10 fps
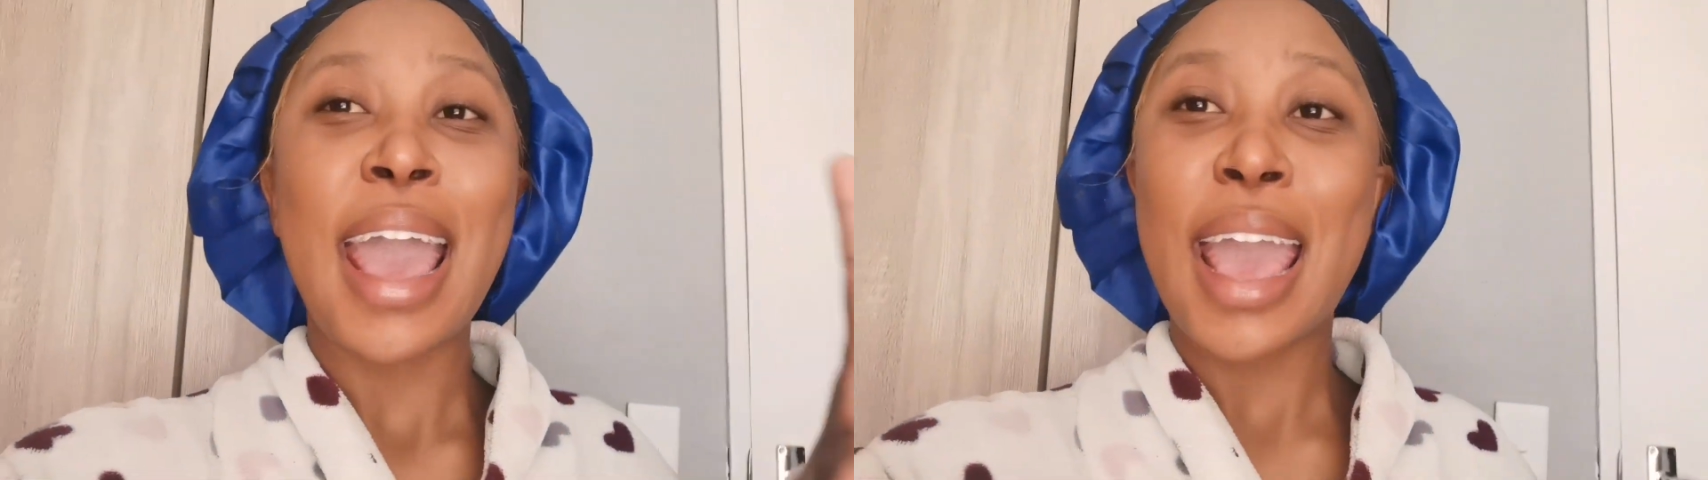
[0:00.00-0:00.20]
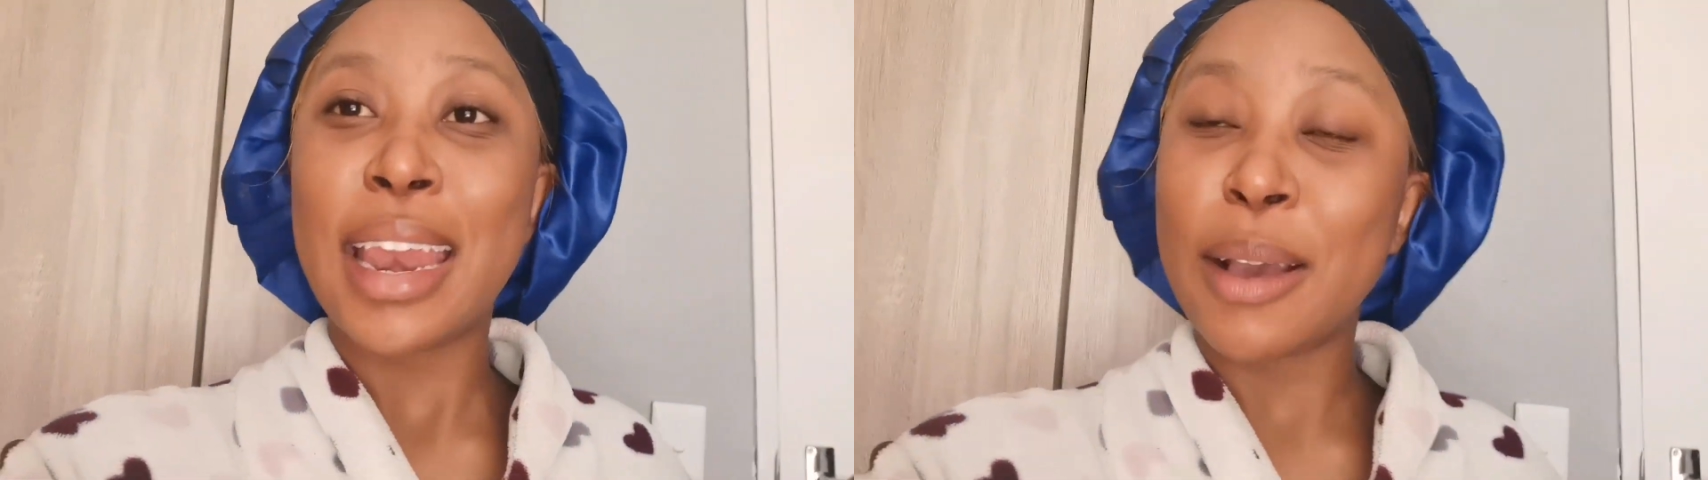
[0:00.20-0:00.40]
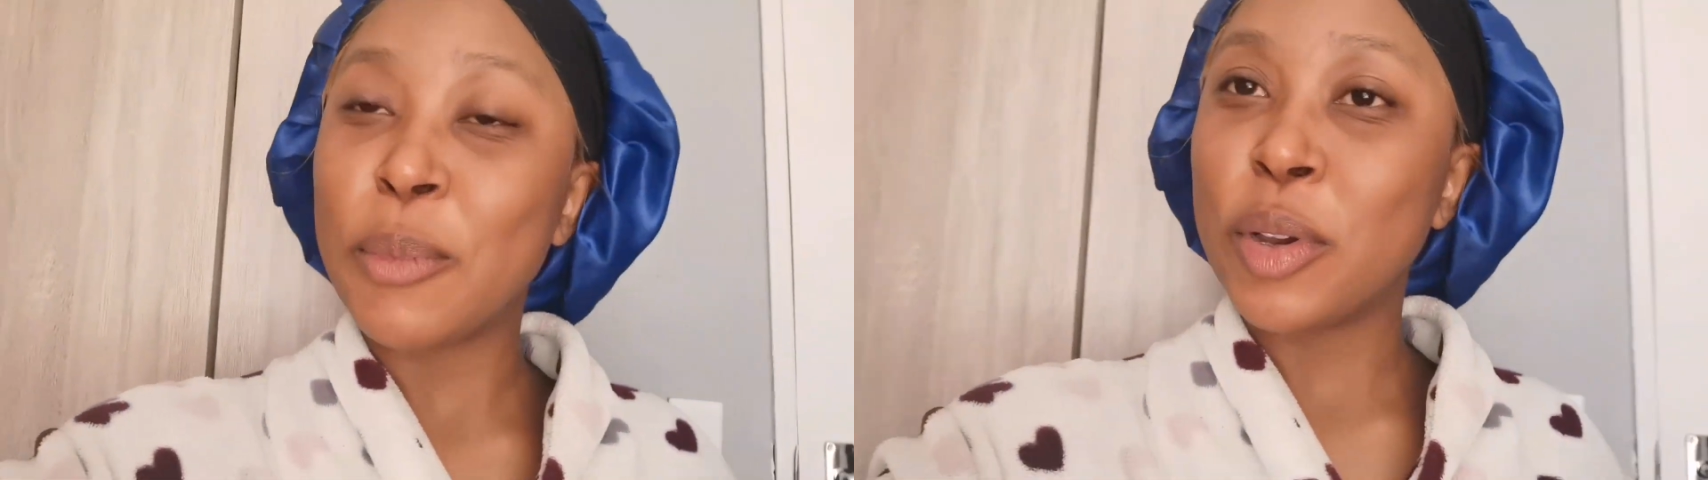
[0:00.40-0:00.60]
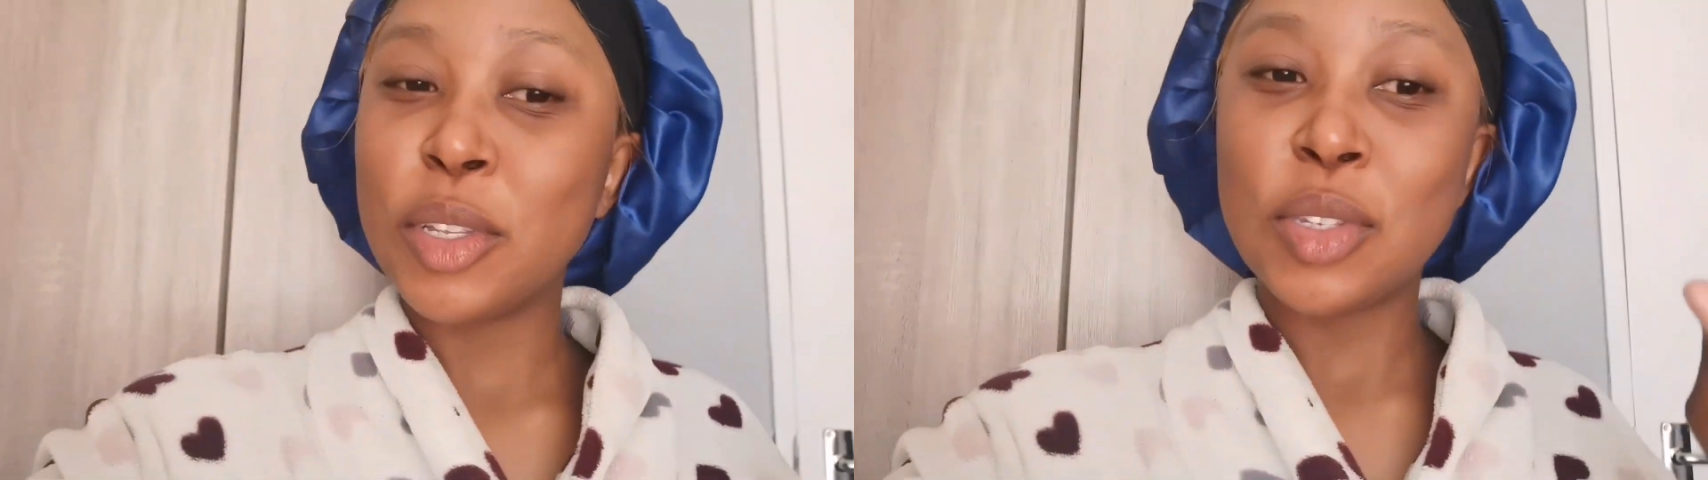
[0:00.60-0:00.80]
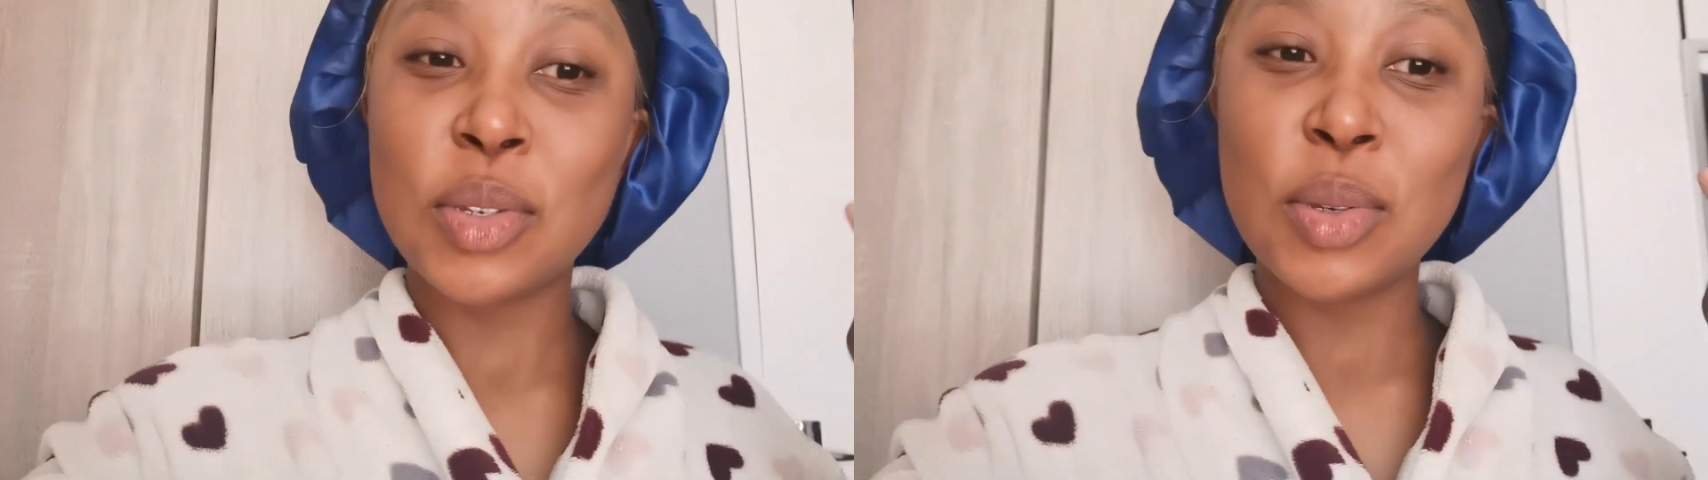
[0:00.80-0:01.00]
and I'm
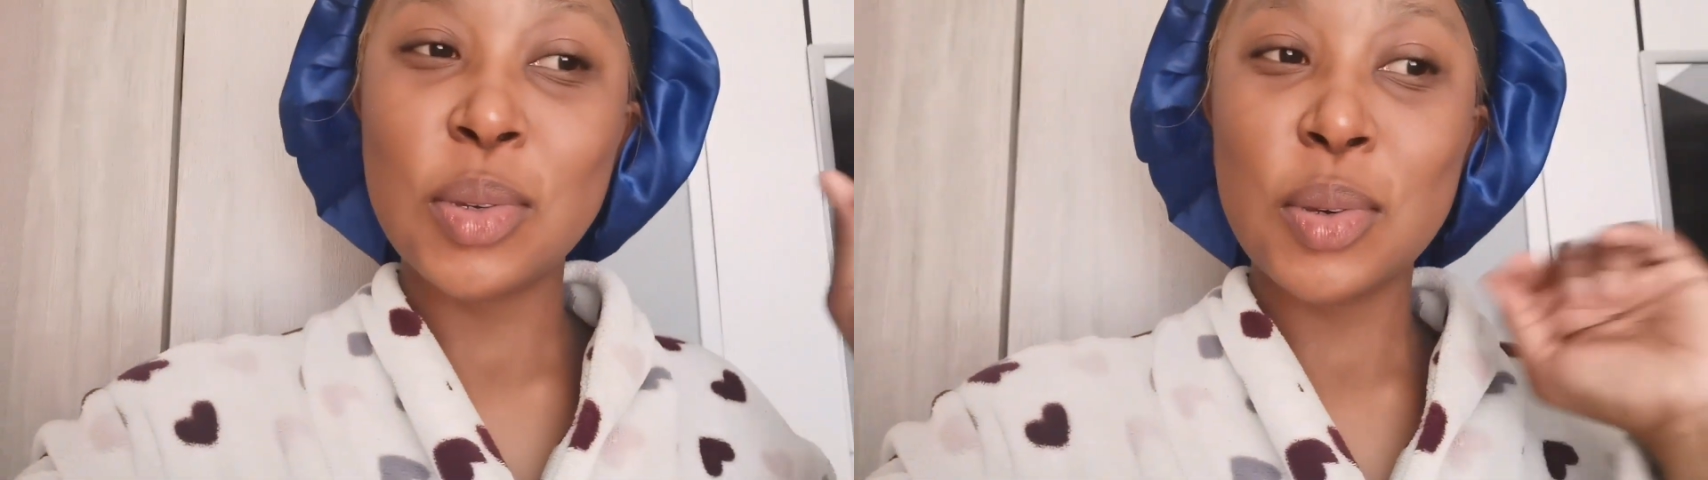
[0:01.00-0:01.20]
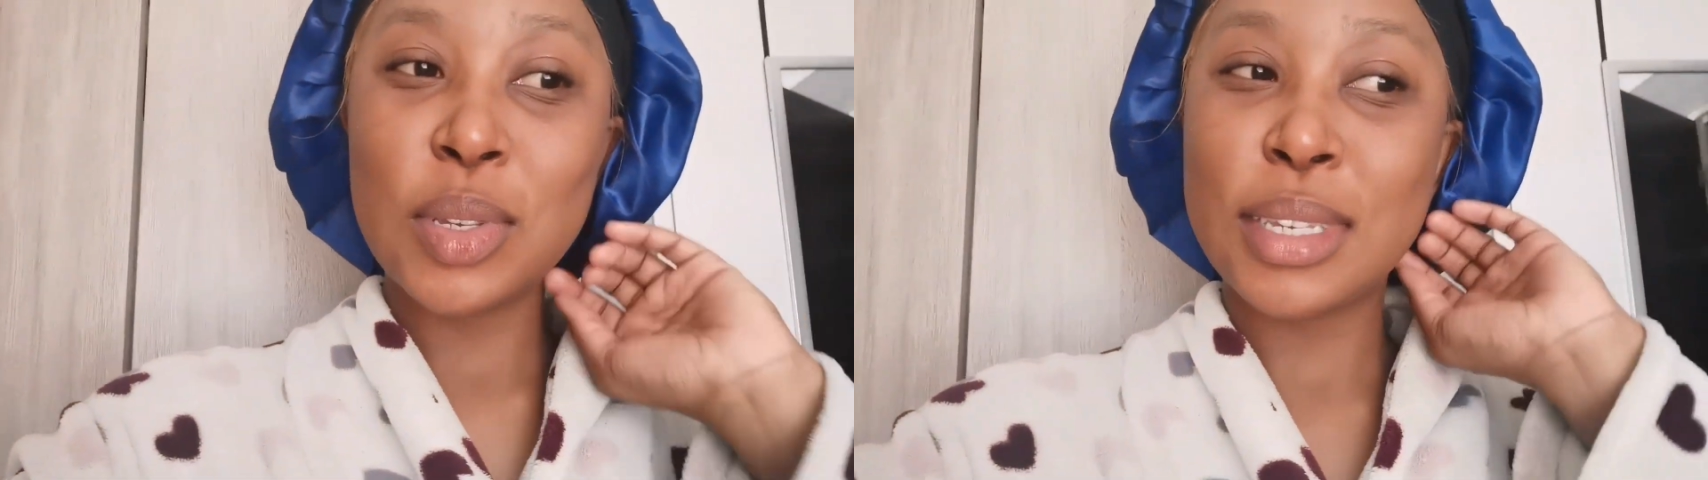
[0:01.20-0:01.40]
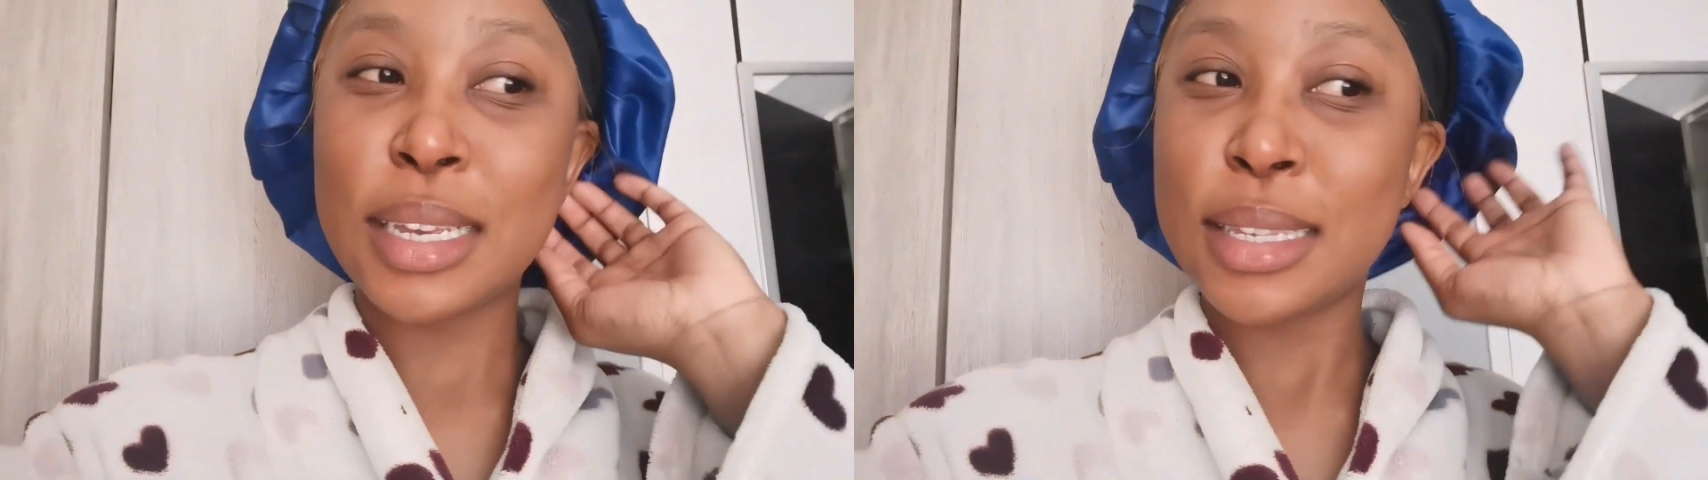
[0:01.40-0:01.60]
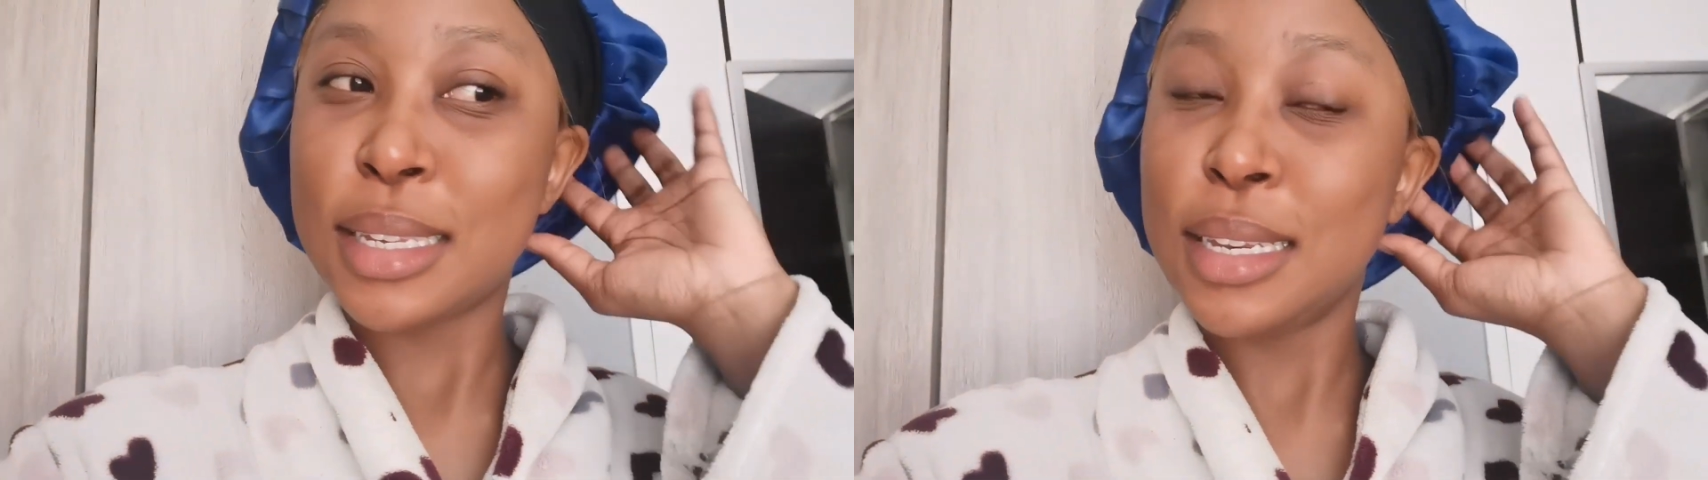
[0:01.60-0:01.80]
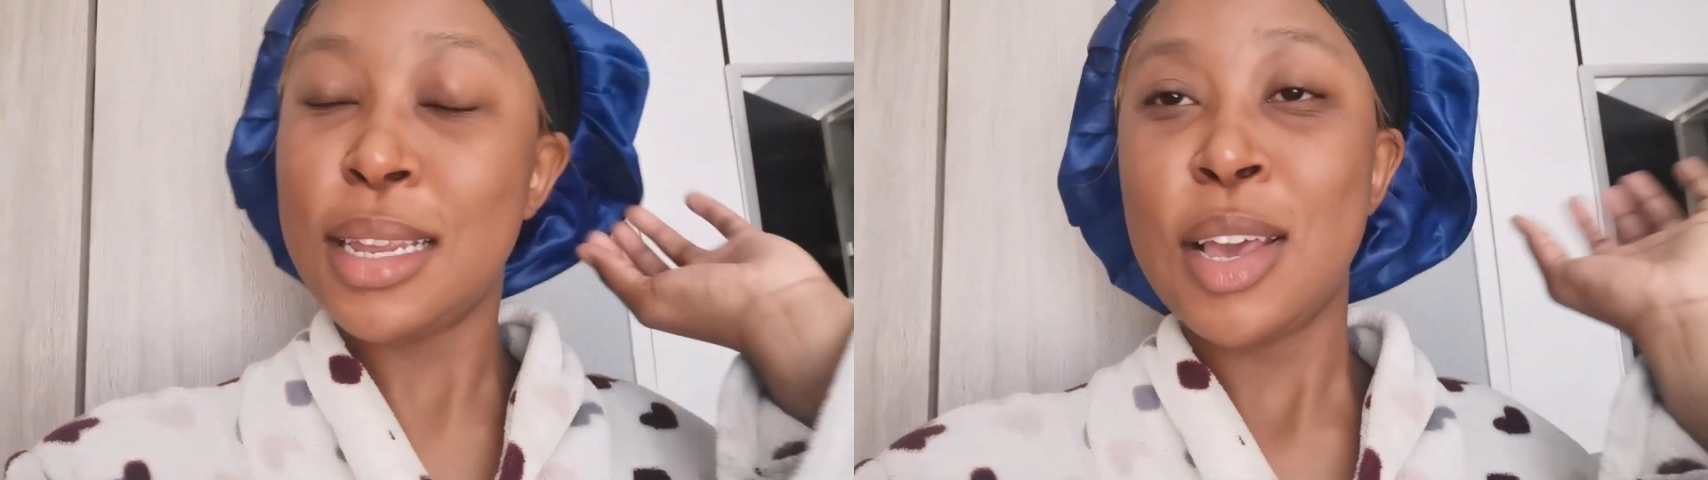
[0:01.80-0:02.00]
going to
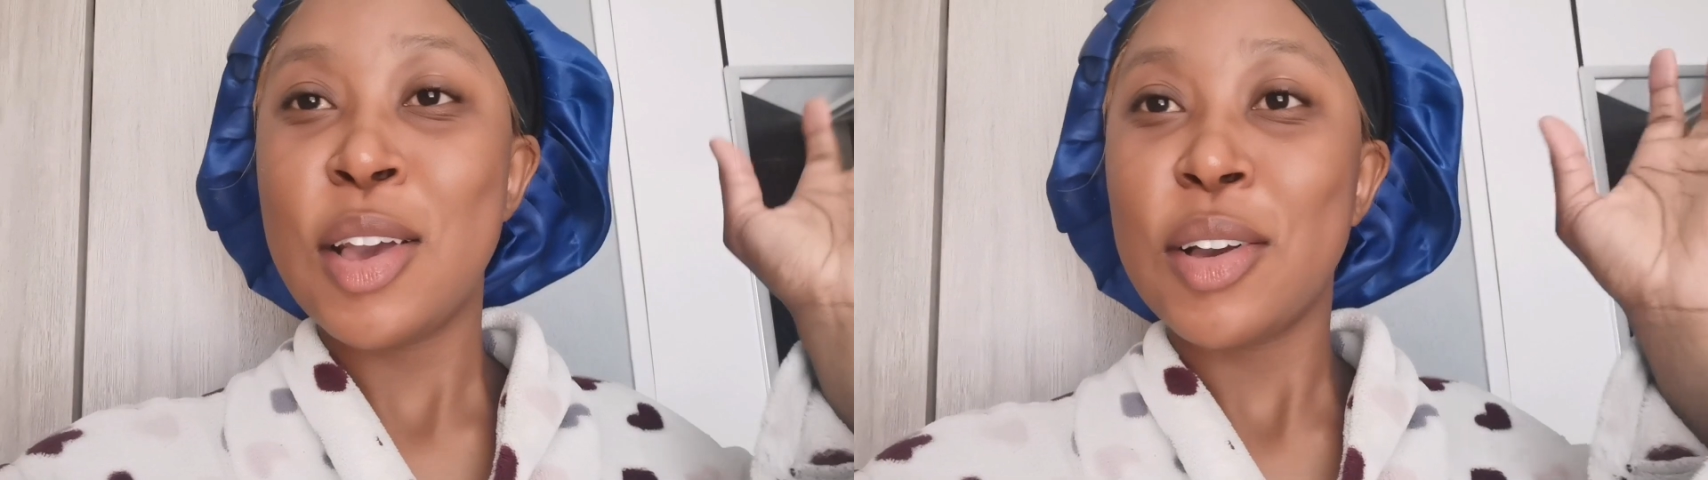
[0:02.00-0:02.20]
Sensen